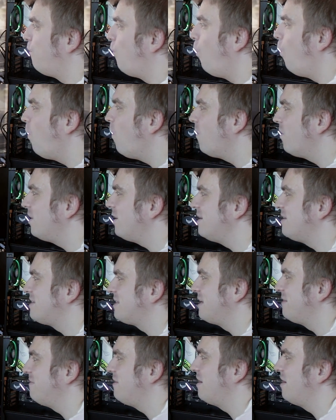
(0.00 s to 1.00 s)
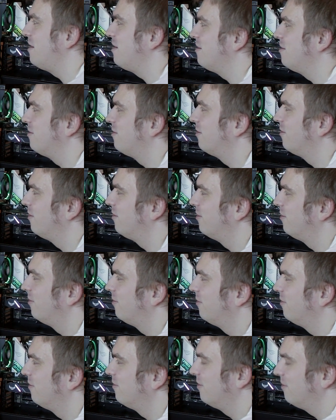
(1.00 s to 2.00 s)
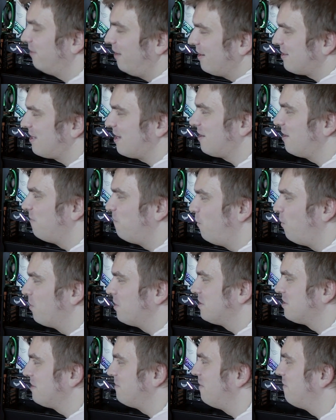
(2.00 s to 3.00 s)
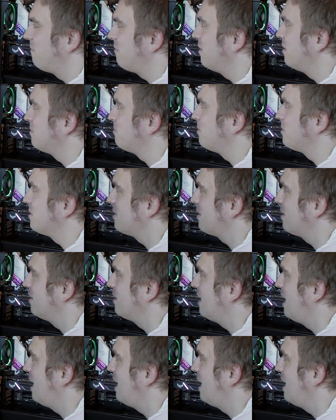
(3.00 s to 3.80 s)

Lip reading: 47, exactly 47 frames per second